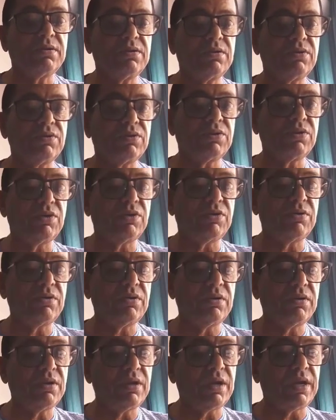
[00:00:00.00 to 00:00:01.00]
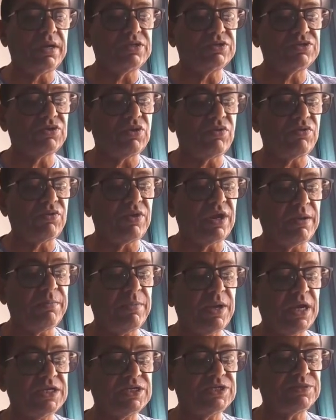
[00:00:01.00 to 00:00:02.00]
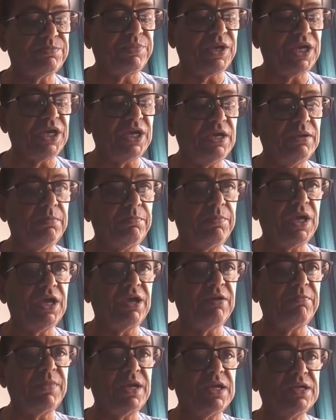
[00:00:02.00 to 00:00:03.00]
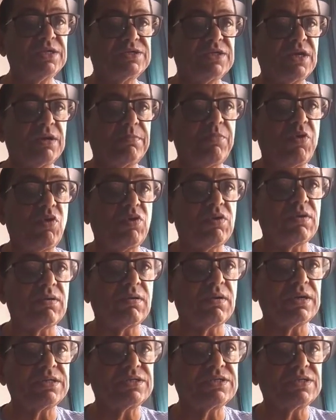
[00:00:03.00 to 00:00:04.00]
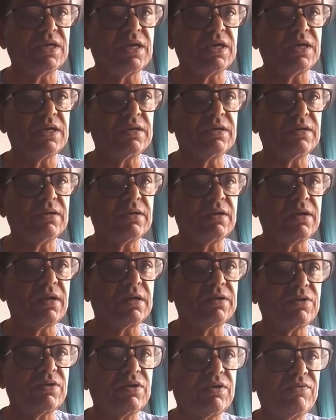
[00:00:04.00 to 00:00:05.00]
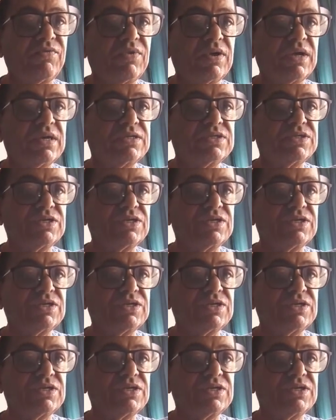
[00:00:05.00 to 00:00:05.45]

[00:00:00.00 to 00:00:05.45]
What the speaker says: look good. And it's got Ray-Bans P. P means polarized there. I don't know if you can